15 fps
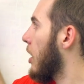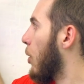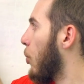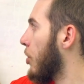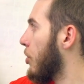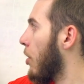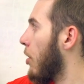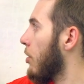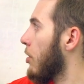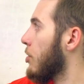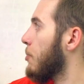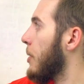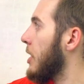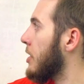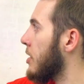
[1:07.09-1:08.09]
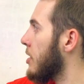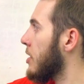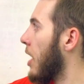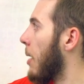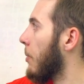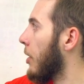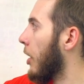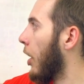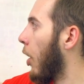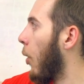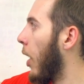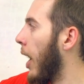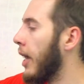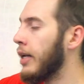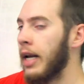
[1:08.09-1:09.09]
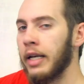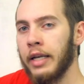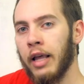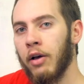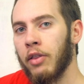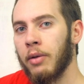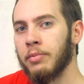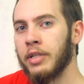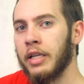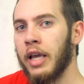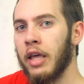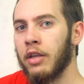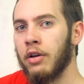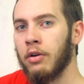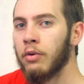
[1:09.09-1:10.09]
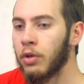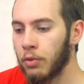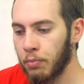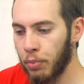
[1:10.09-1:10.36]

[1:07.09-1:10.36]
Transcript: With all those pieces, I'm gonna go ahead and nail them together,